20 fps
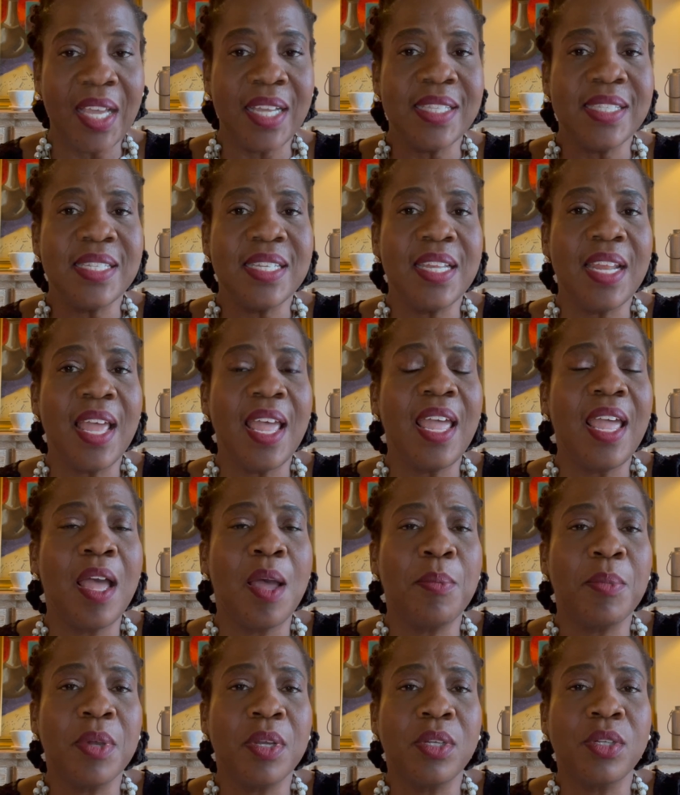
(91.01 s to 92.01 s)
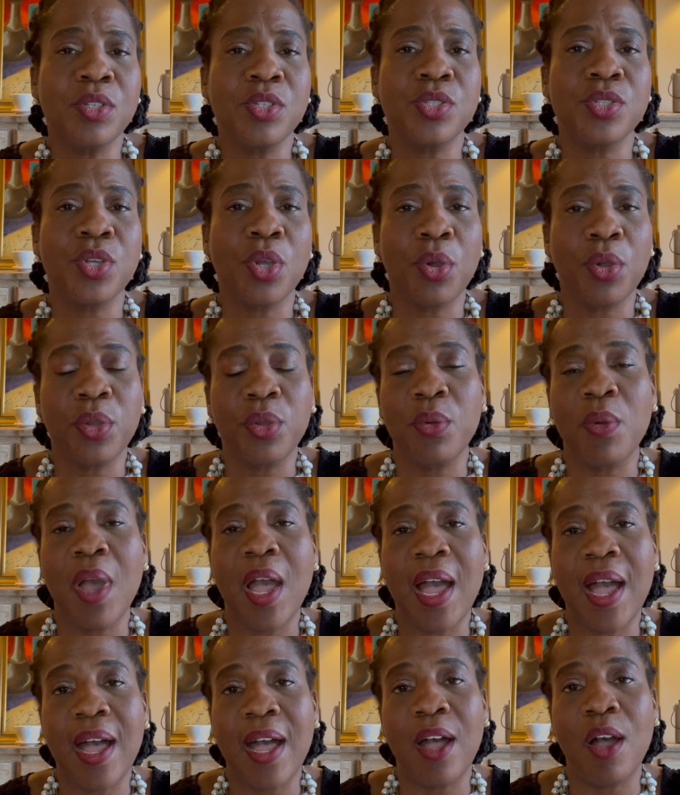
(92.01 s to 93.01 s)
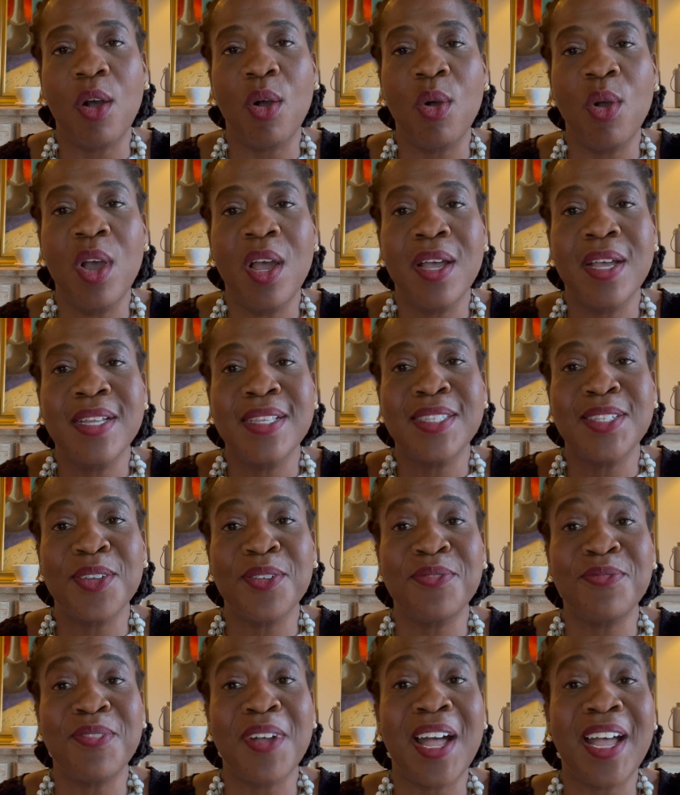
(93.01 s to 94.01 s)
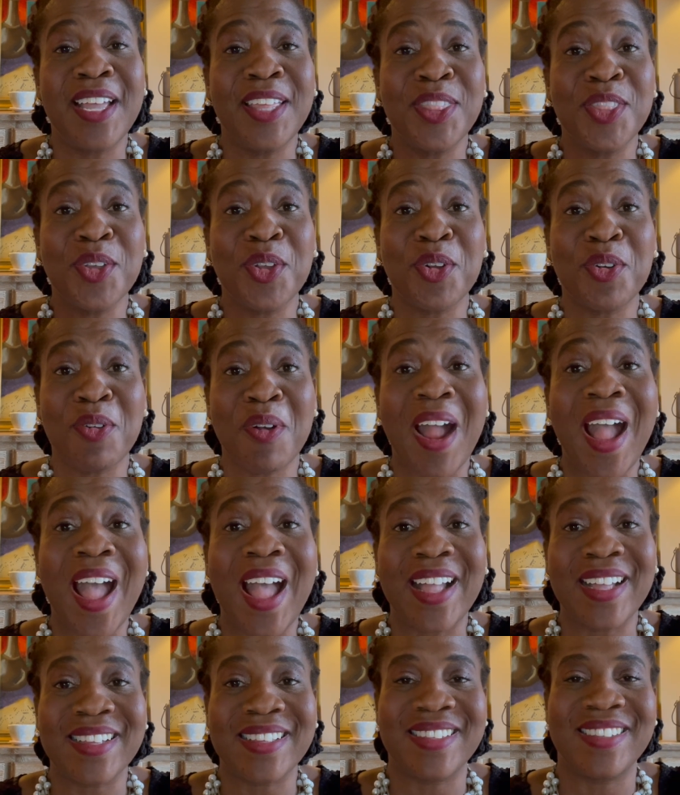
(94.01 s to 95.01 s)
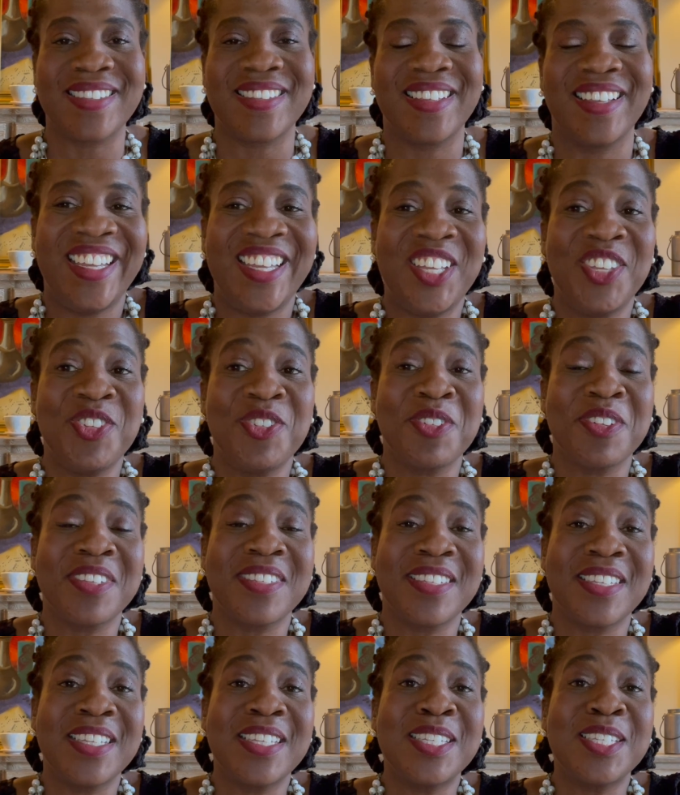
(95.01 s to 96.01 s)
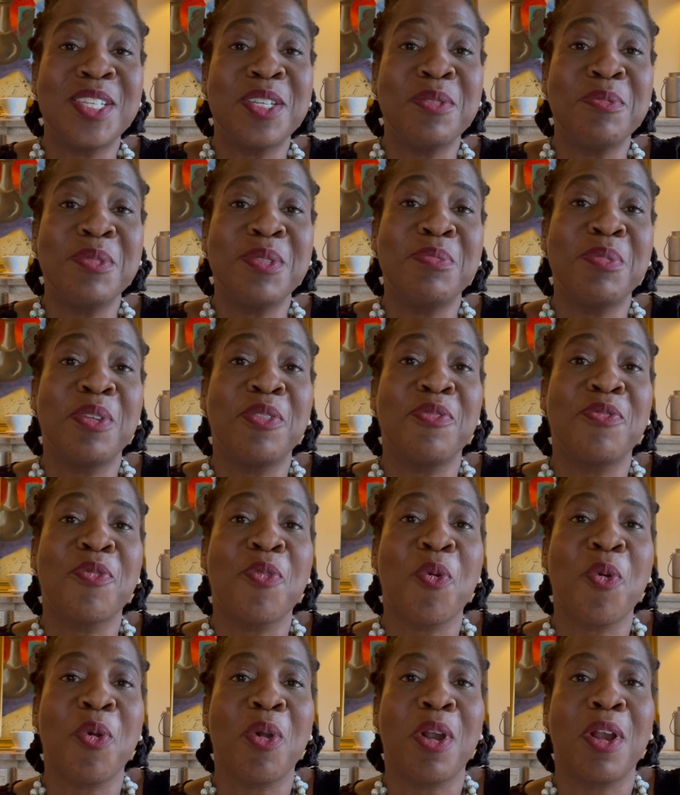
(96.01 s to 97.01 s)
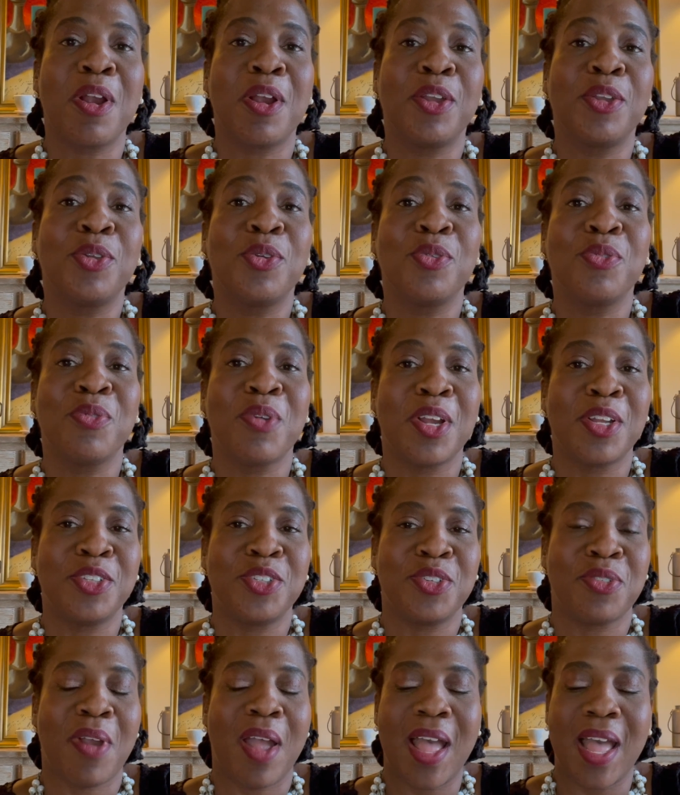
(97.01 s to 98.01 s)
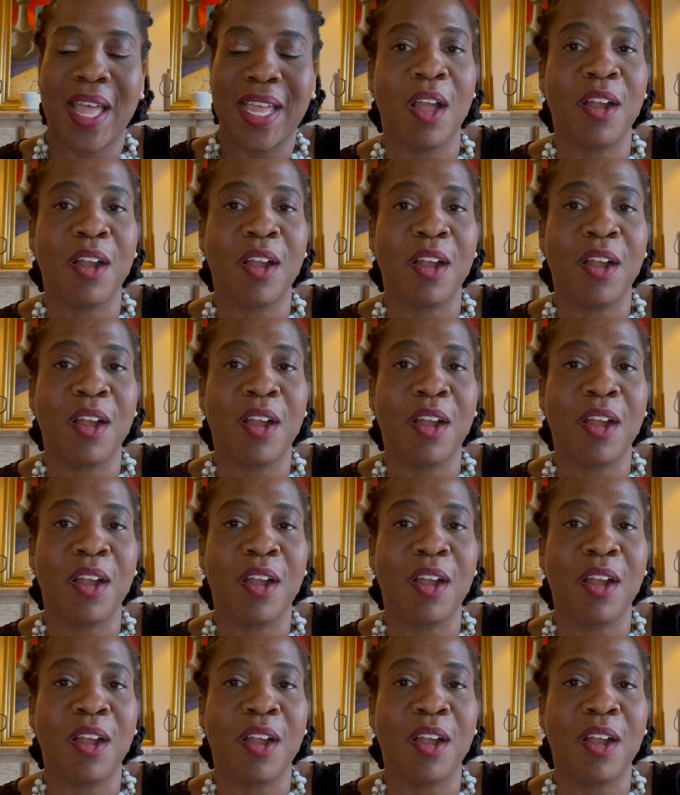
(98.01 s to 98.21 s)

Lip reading: And today I'm going to show you how to find the cracks in your systems before you run dry.